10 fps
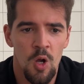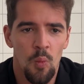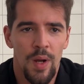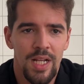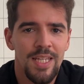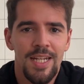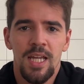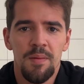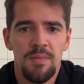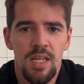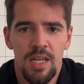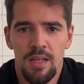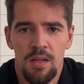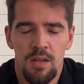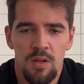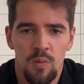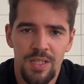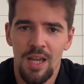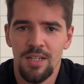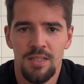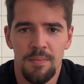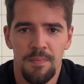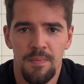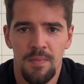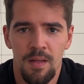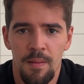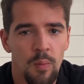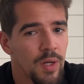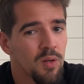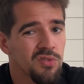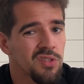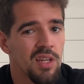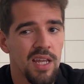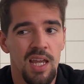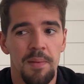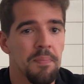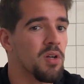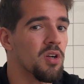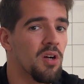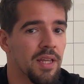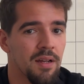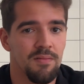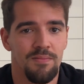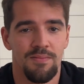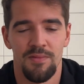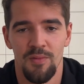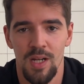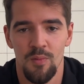When a lead comes in, we text them, but we don't just say, hey, book a call now, right?